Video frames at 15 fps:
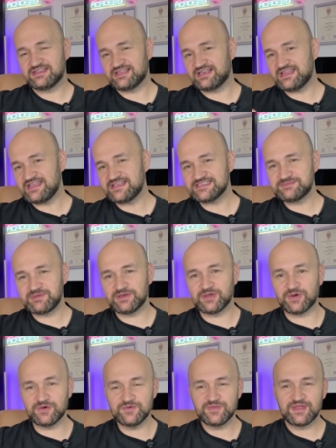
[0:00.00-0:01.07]
The link is
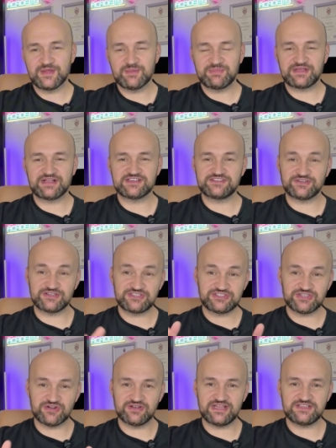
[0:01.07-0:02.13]
below because your
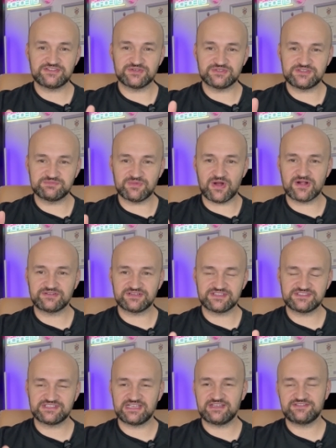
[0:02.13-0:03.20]
journey to smarter
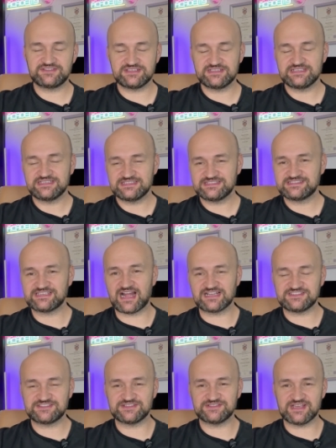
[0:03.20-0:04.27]
safety
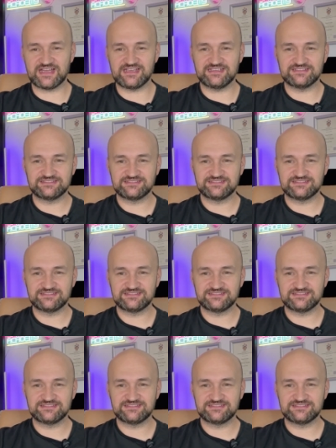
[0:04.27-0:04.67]
starts today.